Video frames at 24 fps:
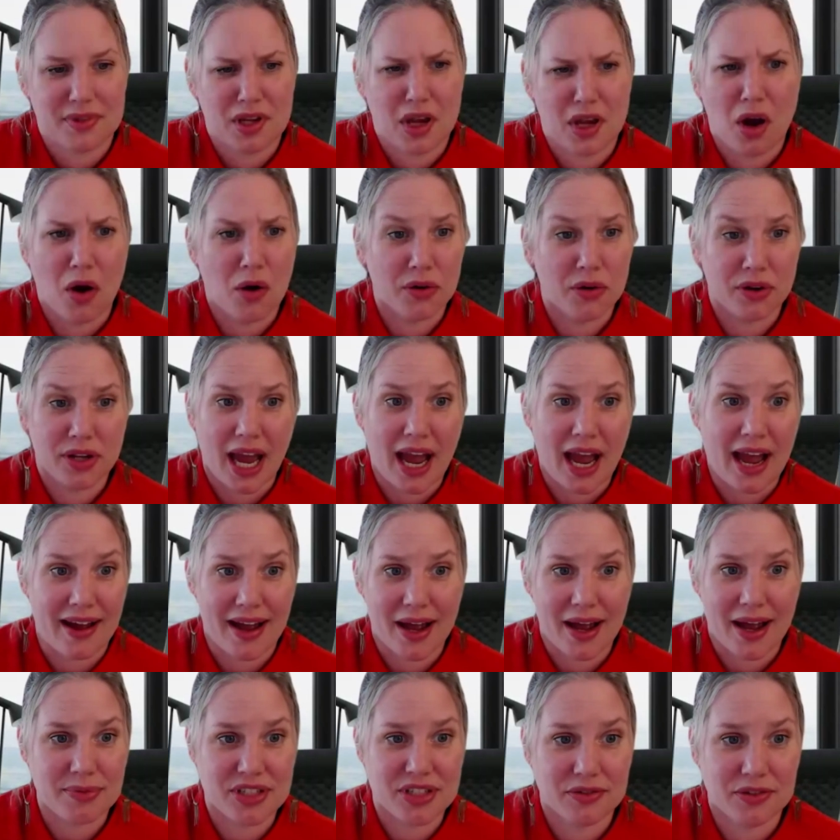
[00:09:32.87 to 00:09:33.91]
Oh yeah,
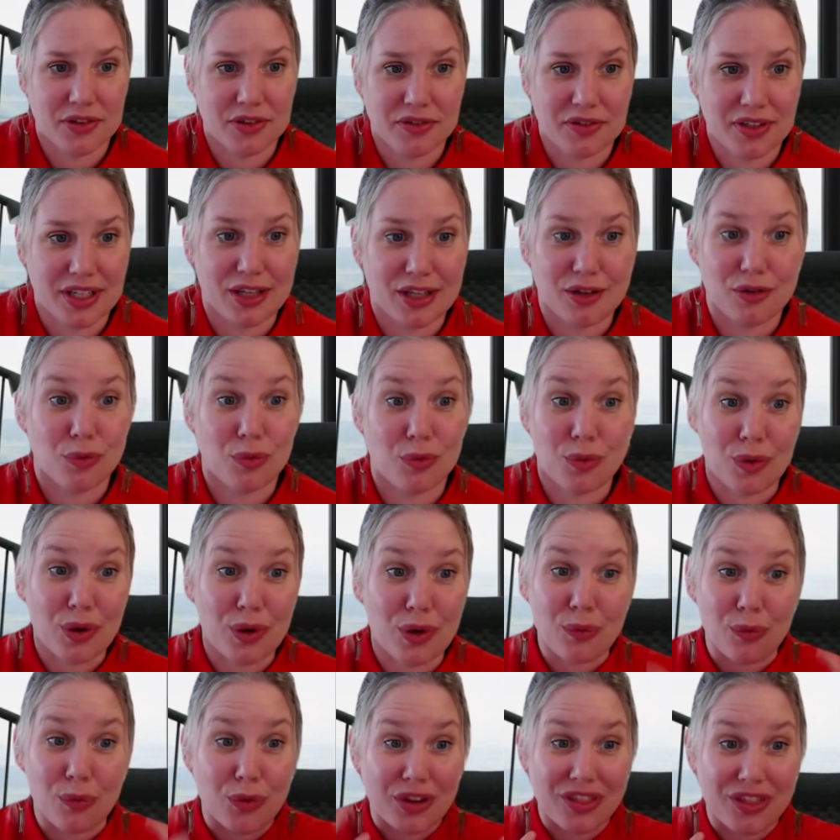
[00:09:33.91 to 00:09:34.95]
absolutely.
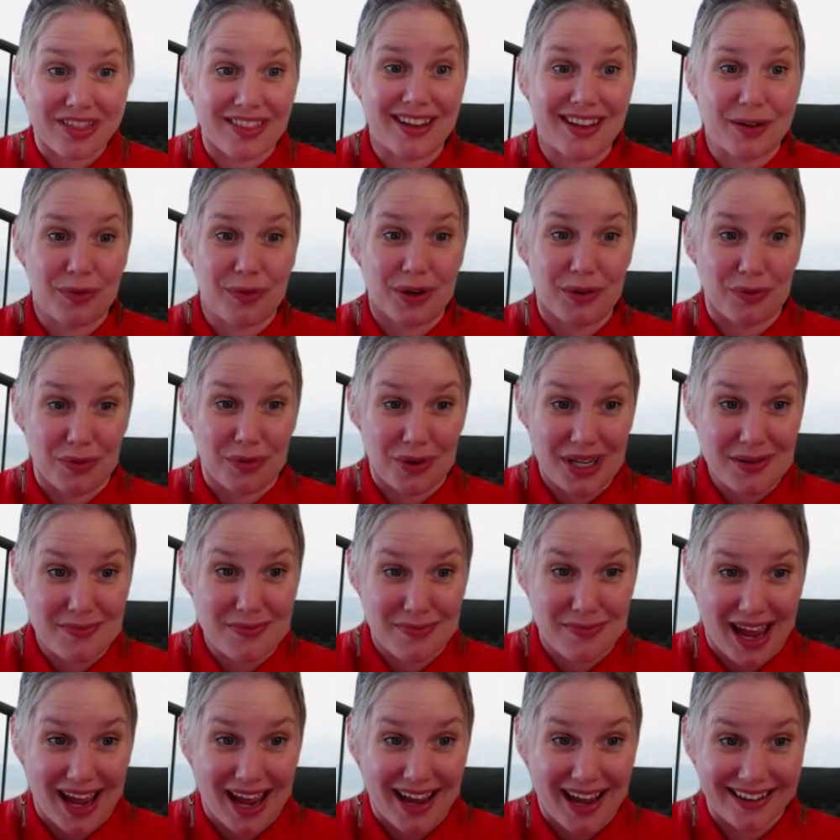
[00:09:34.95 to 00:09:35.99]
And one thing when we
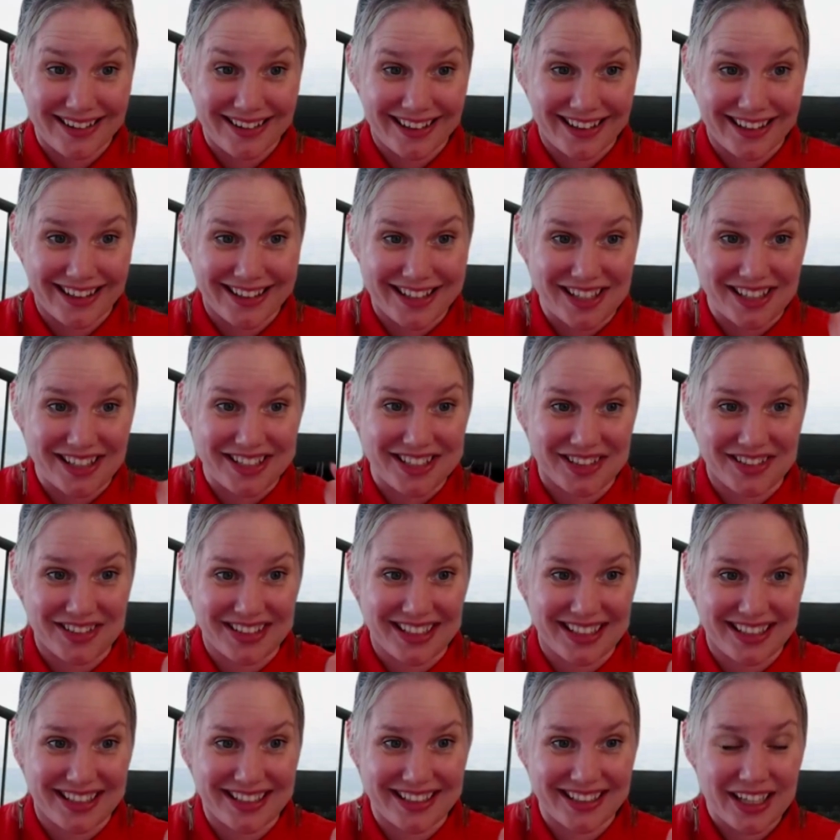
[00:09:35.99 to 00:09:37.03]
met
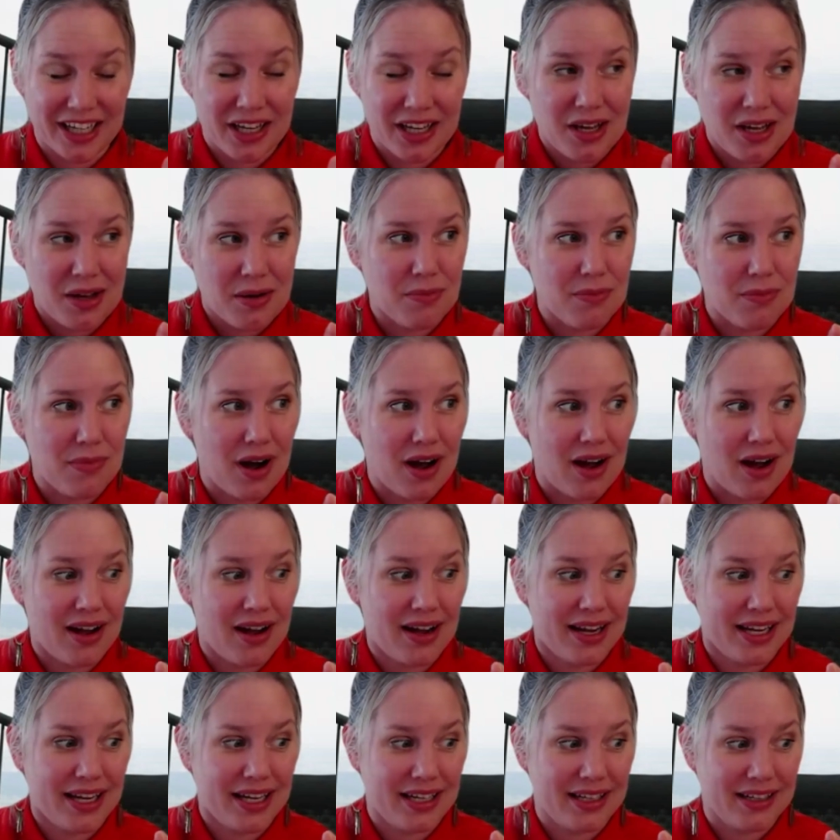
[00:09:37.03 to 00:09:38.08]
initially,
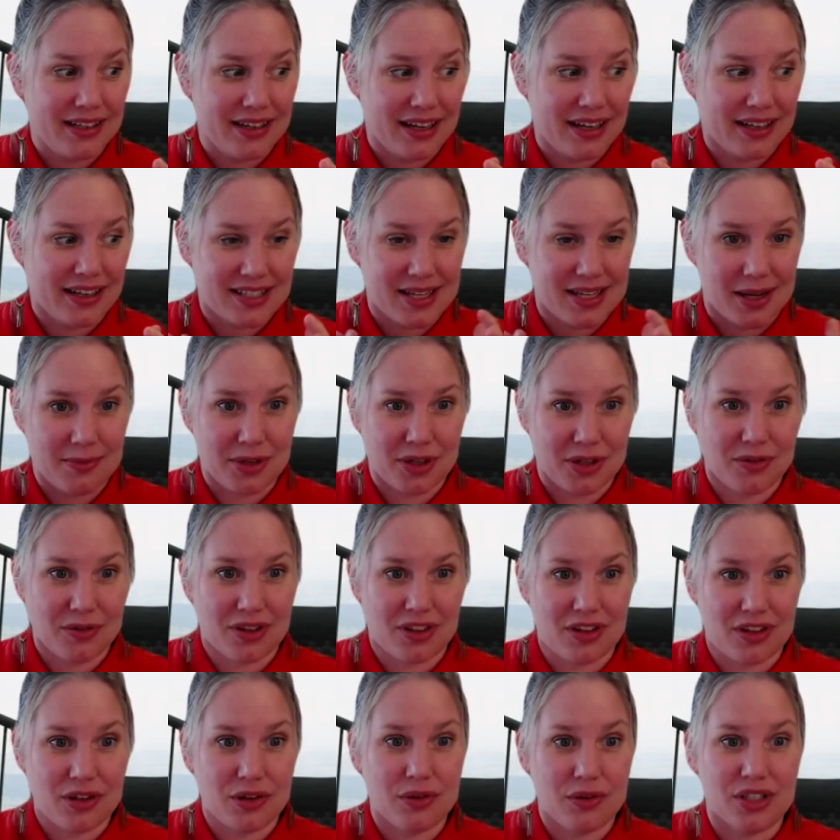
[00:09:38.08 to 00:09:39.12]
my excitement with
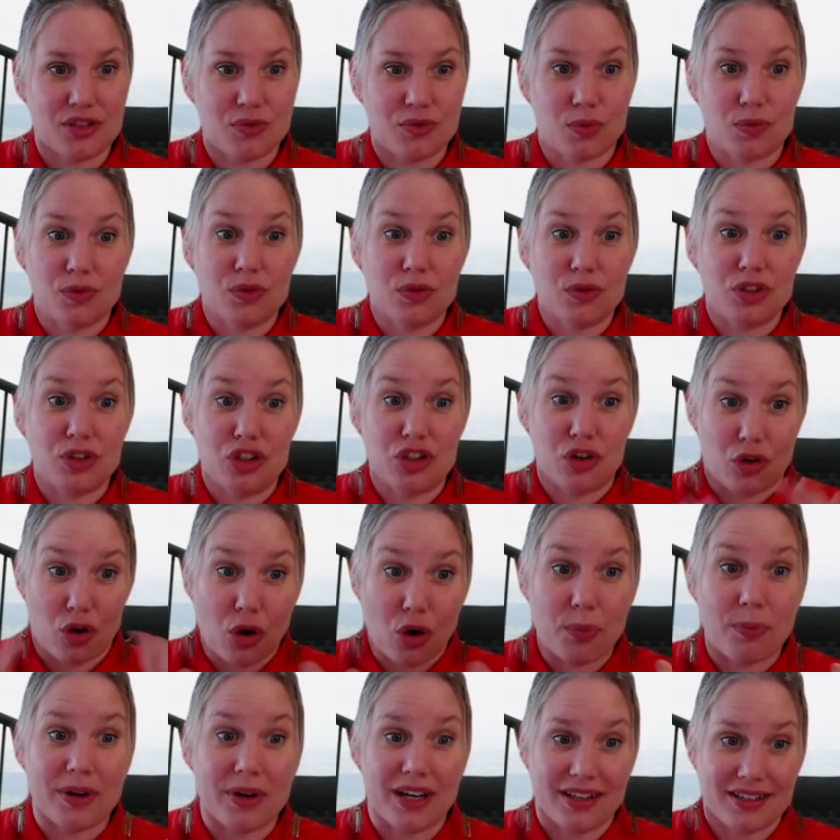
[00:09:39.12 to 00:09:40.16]
you is your
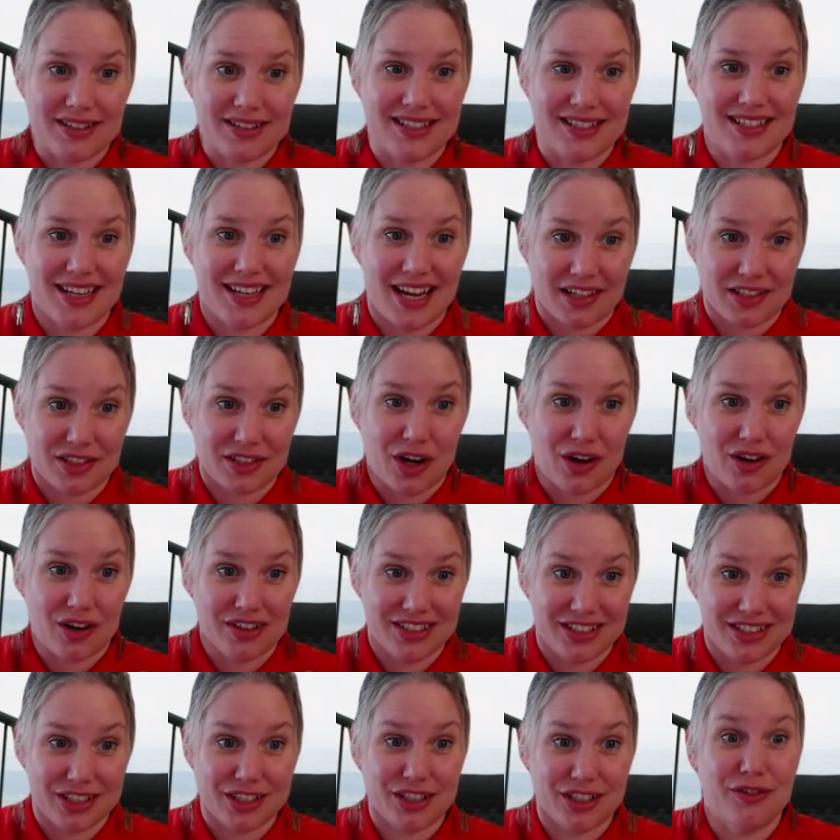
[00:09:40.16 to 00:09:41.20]
openness to
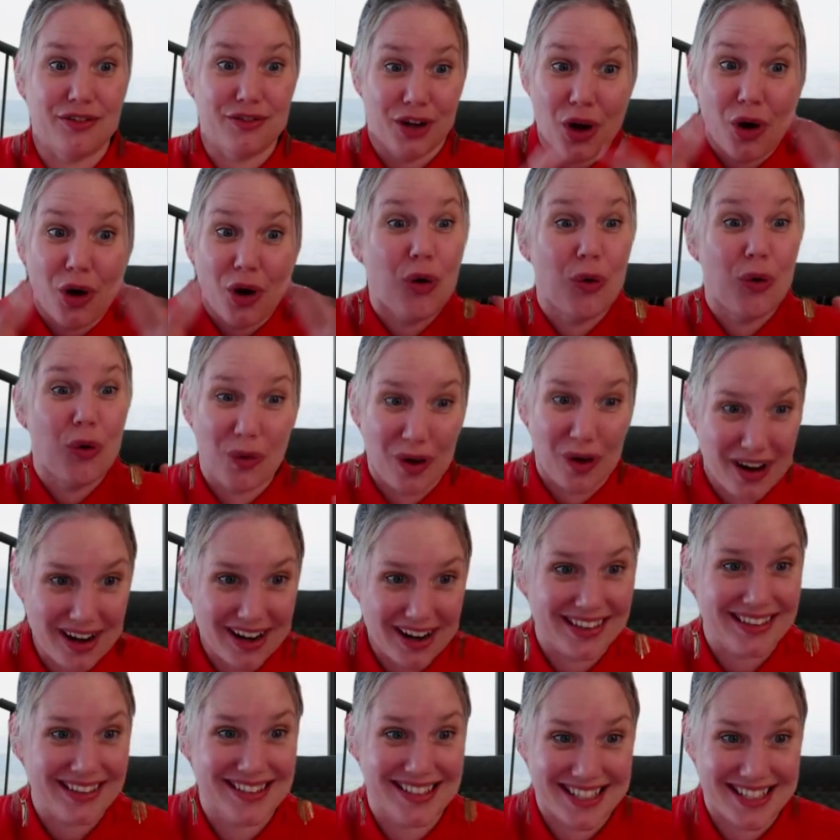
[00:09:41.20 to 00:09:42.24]
technology of what
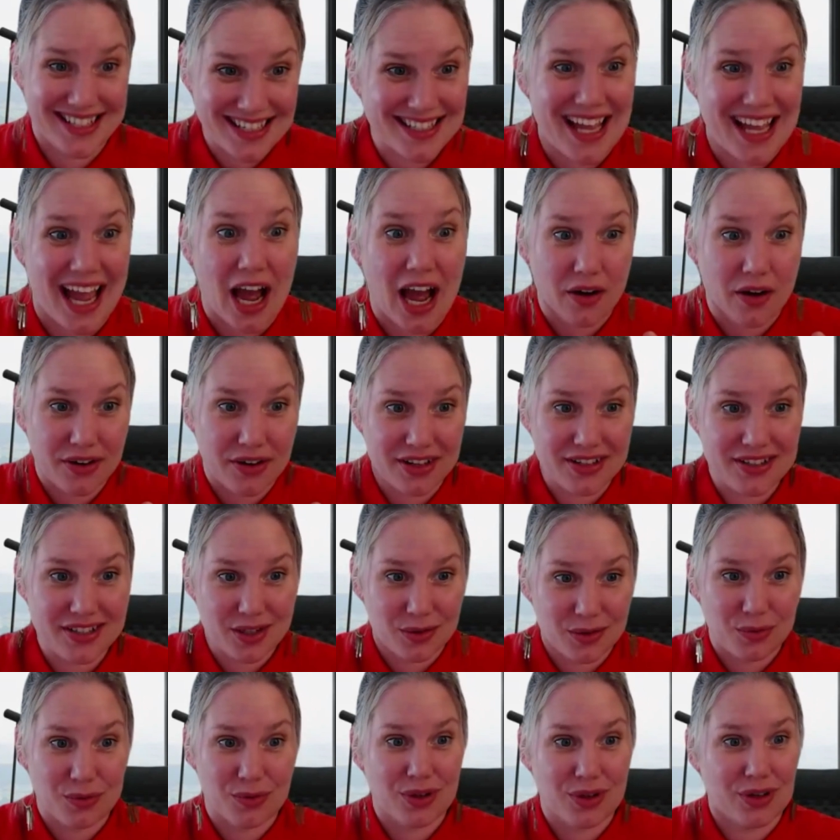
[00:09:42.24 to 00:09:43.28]
is this? How does it
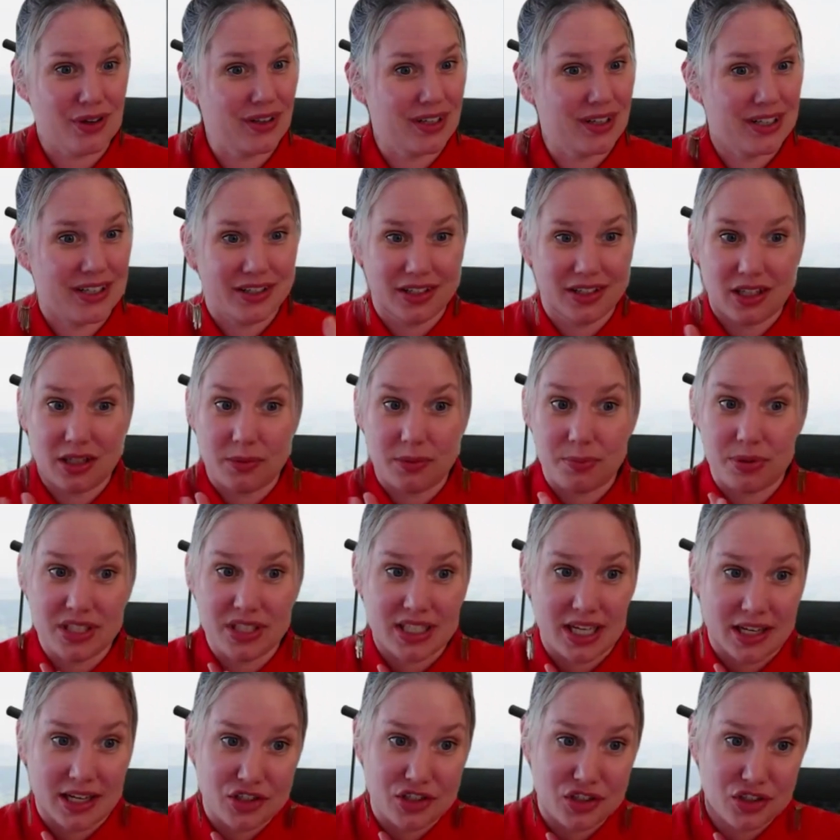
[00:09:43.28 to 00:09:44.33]
work? Could it
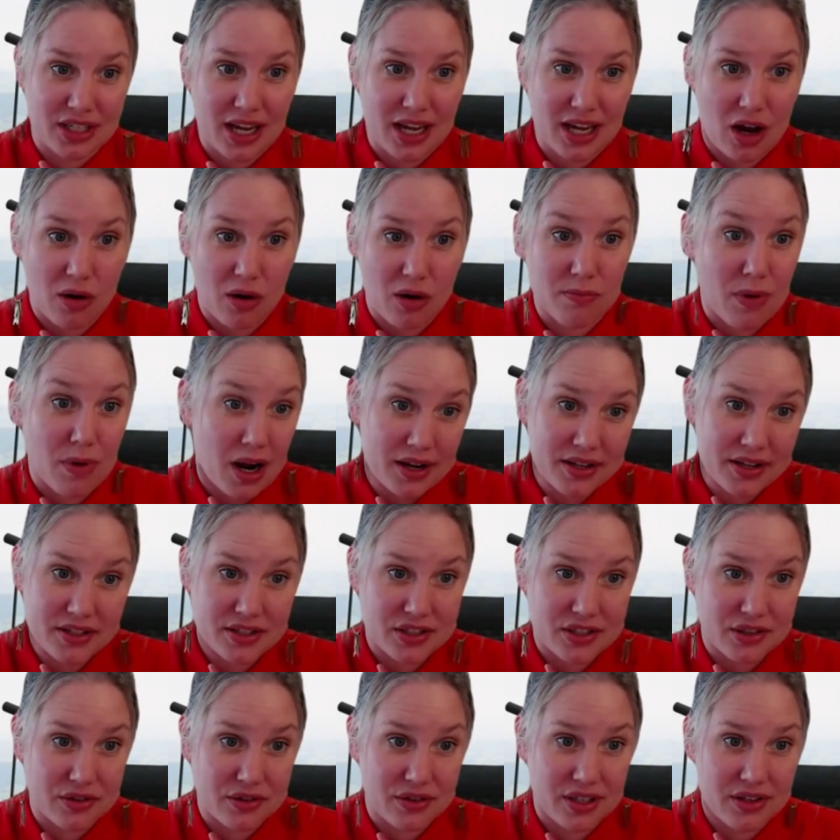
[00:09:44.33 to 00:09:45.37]
potentially help my
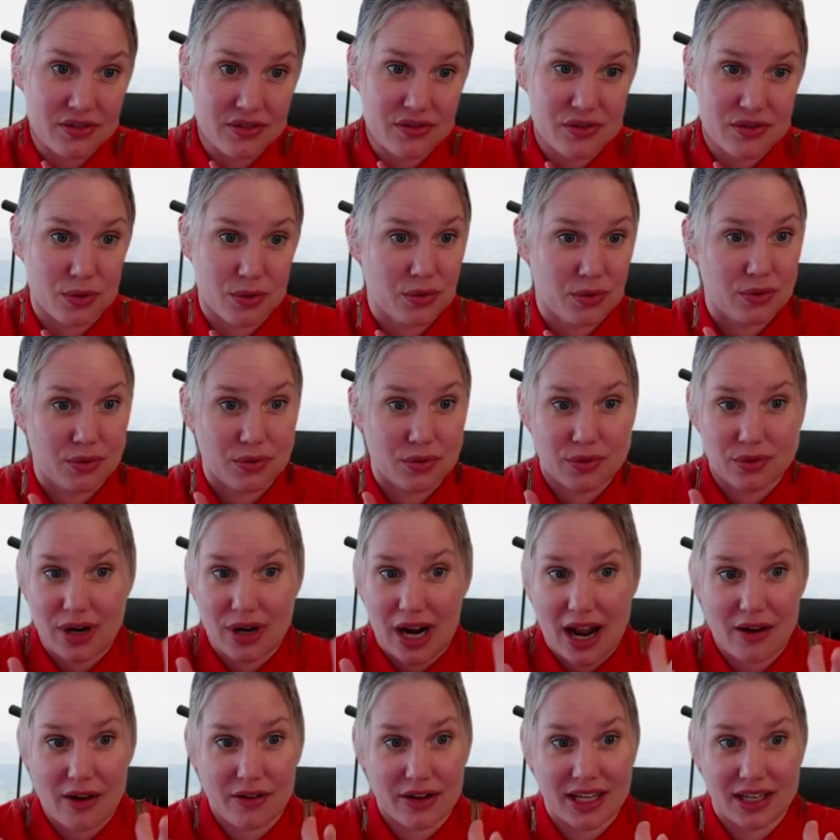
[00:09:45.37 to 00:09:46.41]
students, or
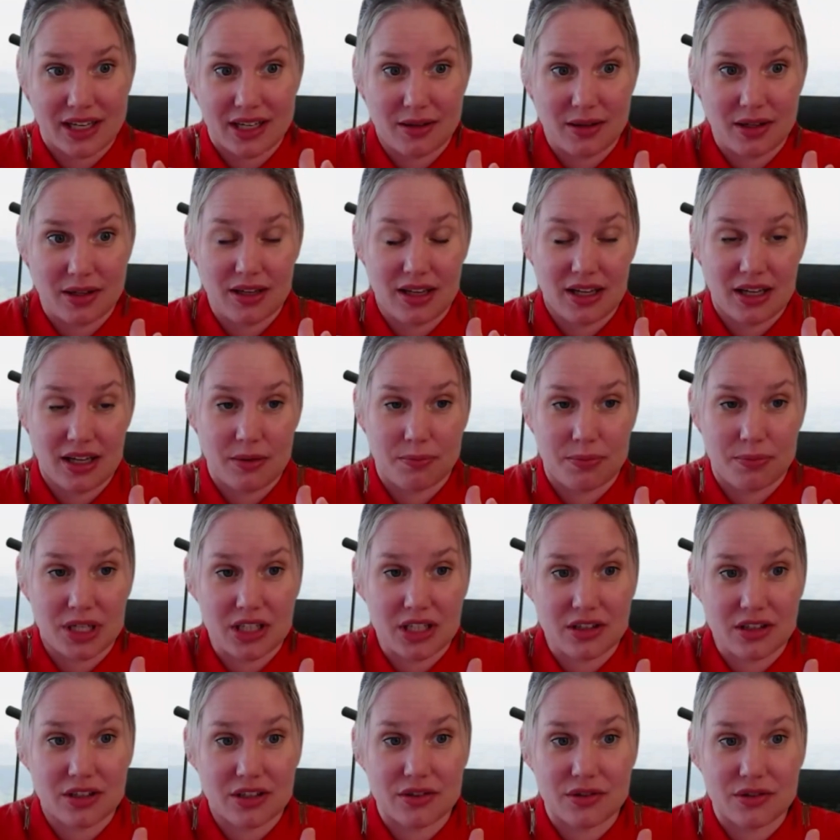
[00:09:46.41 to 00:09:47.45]
how can it be
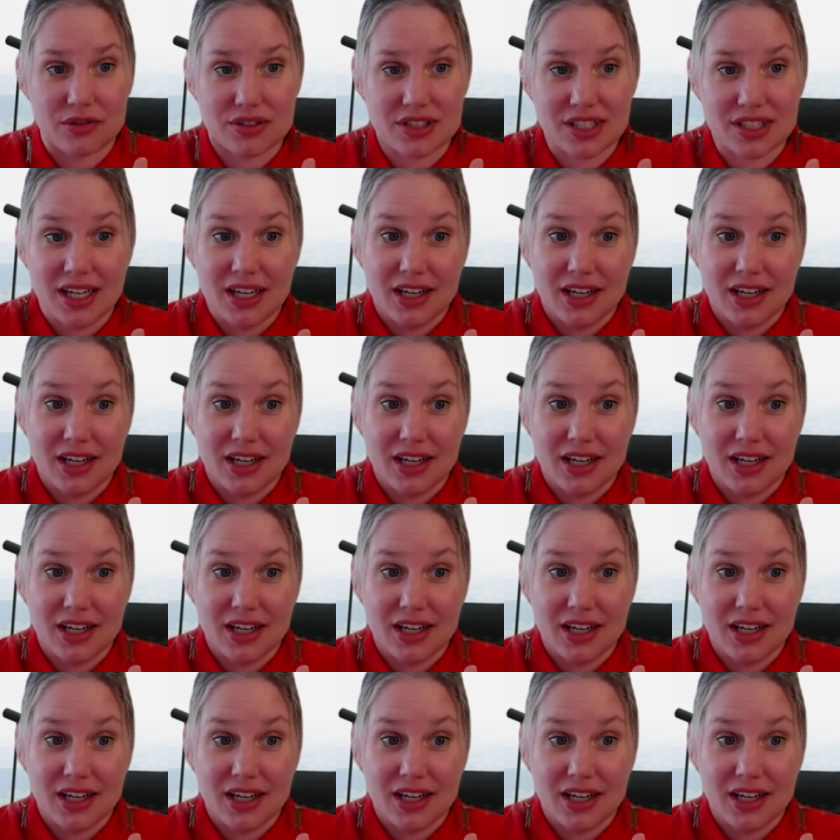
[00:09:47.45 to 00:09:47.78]
used?